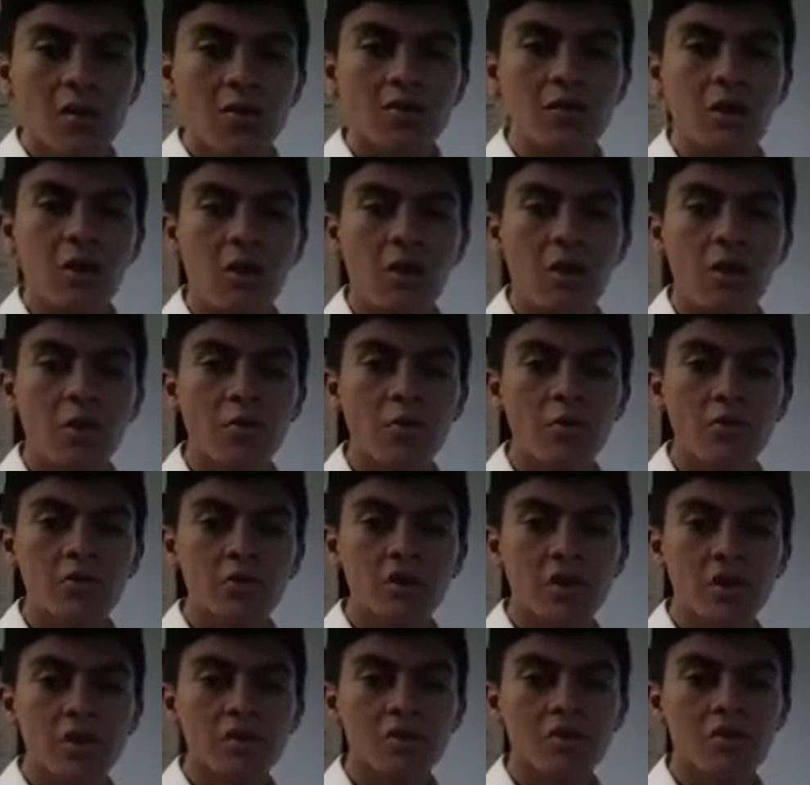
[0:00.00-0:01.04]
The
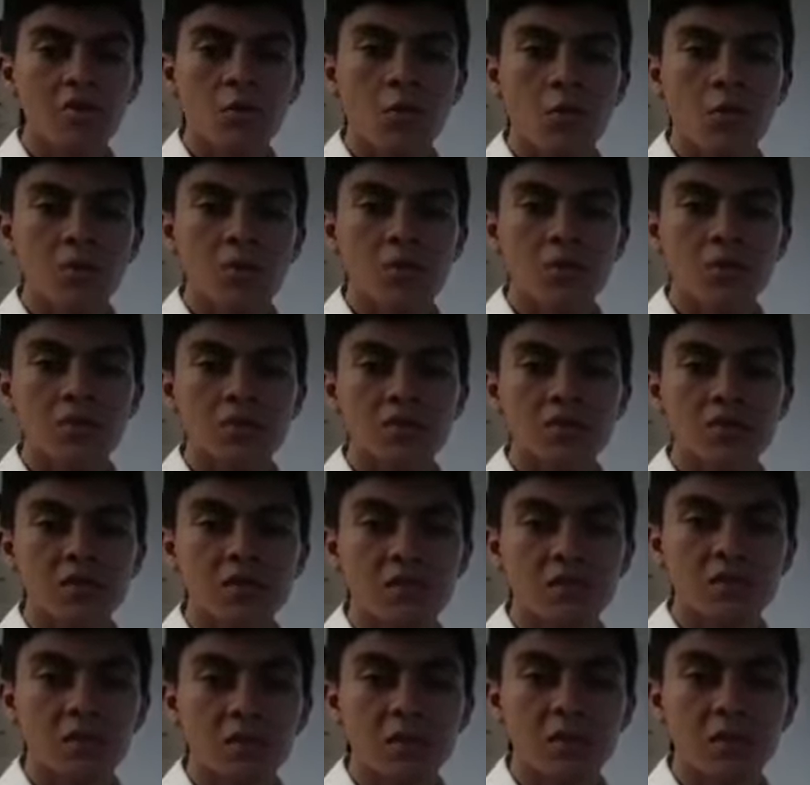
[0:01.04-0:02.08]
average compressed
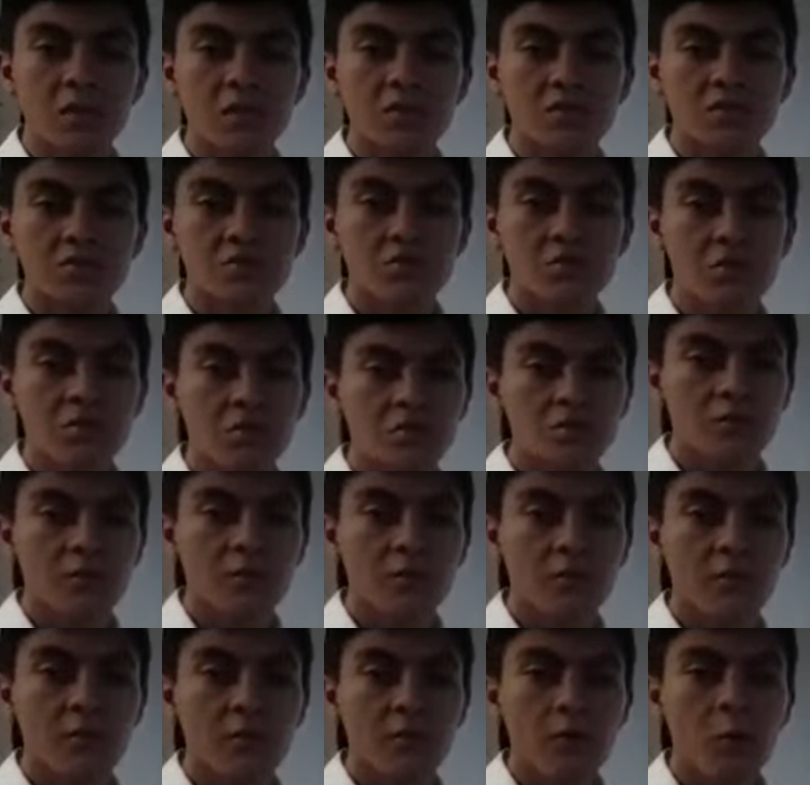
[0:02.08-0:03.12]
strength
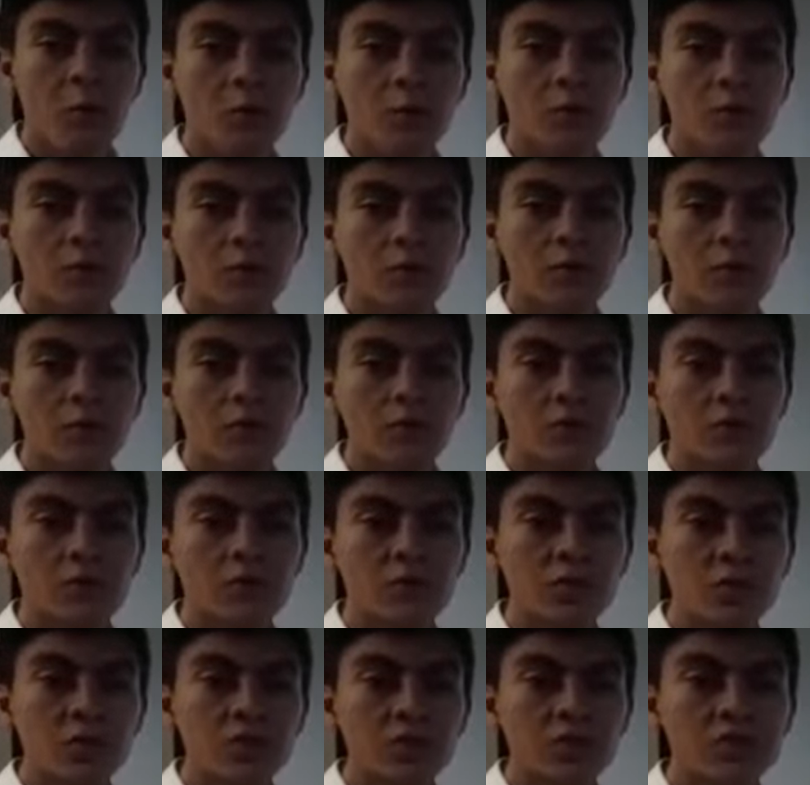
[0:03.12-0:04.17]
for
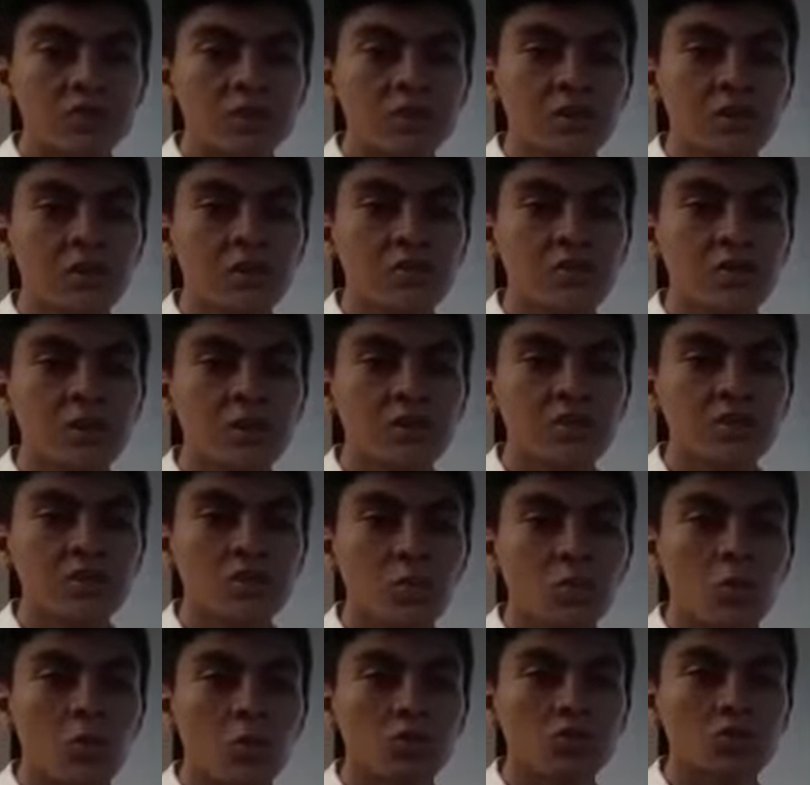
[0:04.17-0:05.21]
3 cylinders
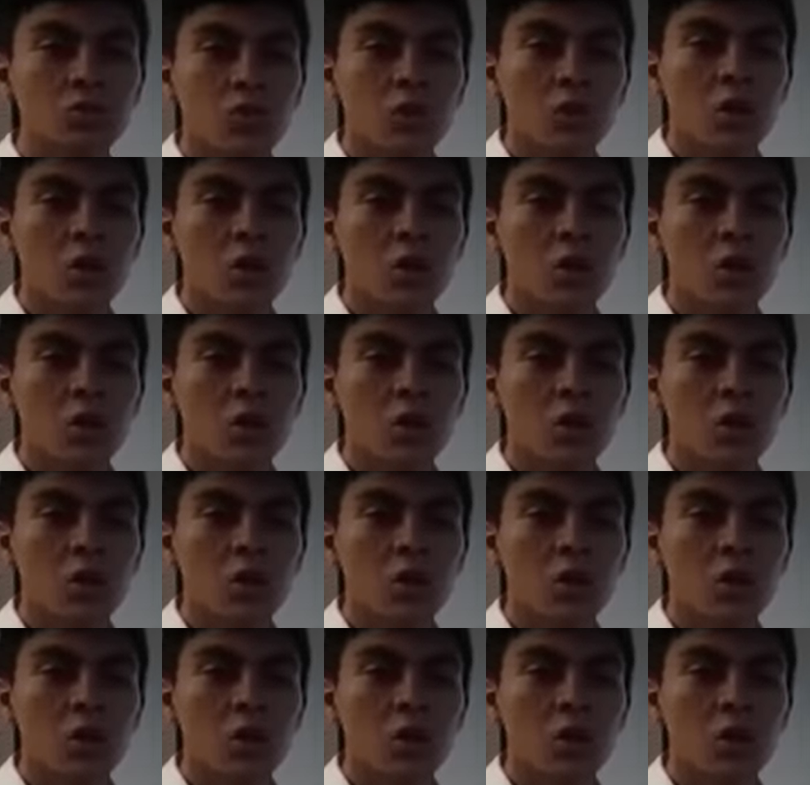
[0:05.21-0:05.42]
was